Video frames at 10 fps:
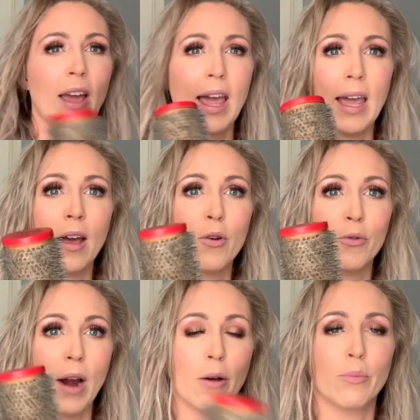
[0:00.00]
a
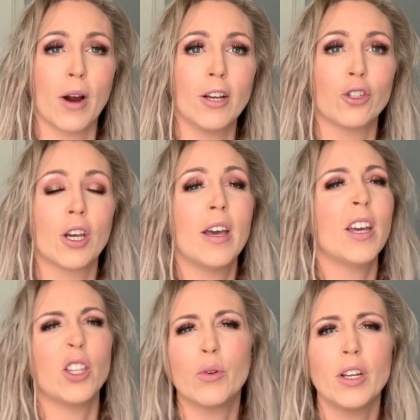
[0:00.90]
round brush.
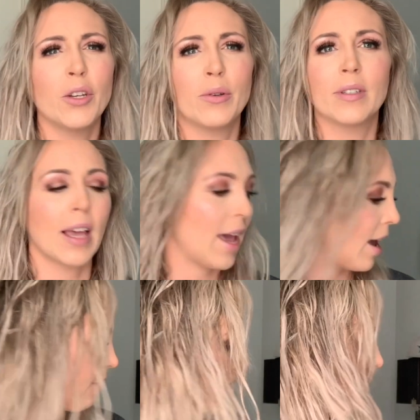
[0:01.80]
You can use
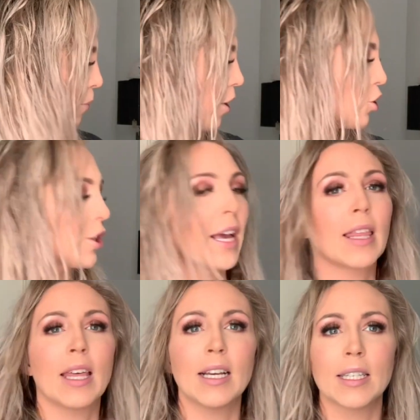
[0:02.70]
a flat brush
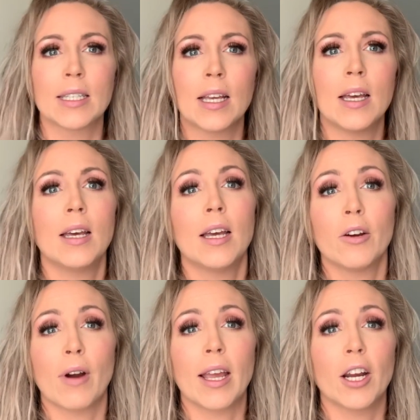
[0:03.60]
like this
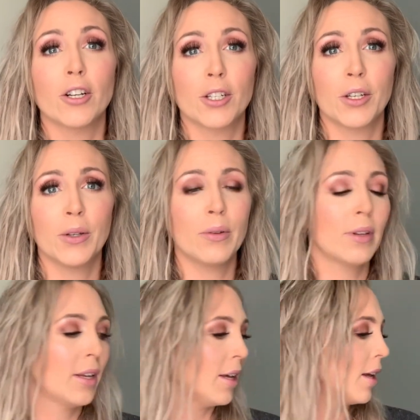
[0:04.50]
right here too.
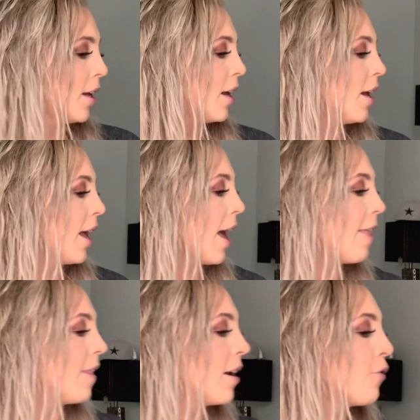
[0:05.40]

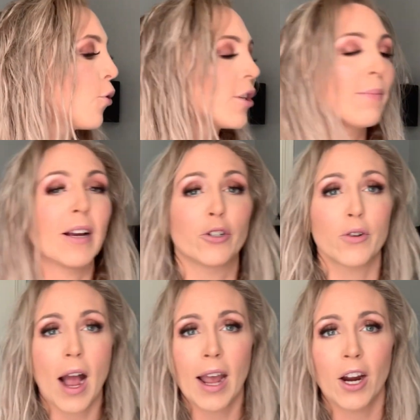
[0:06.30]
And then of course my
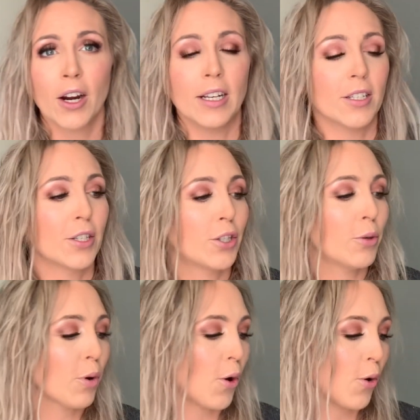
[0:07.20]
dryer is
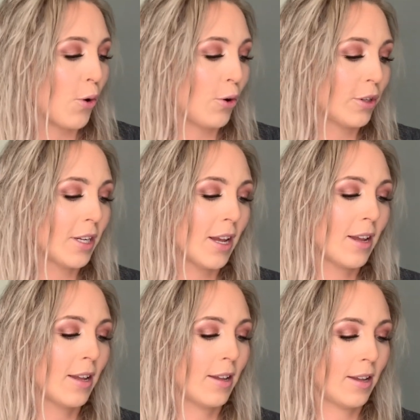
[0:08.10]
super old.
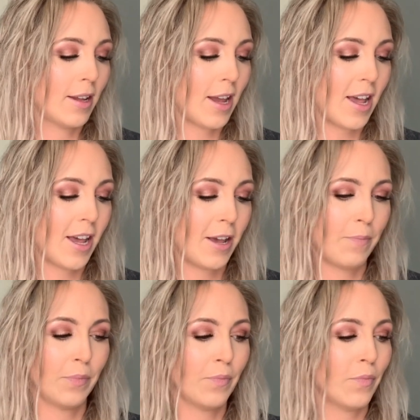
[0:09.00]

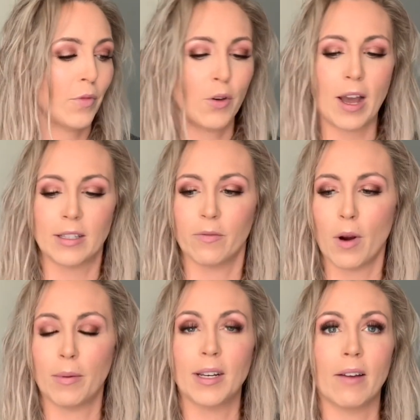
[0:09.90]
You guys have
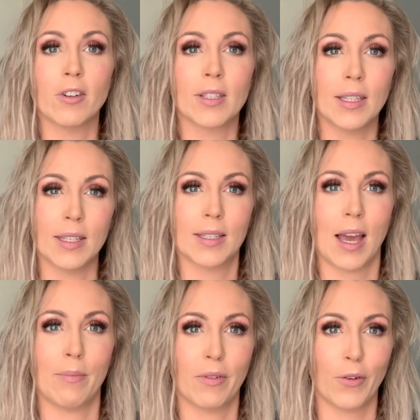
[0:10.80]
probably never seen this
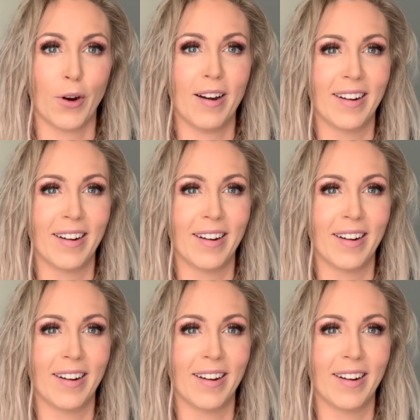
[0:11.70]
type before.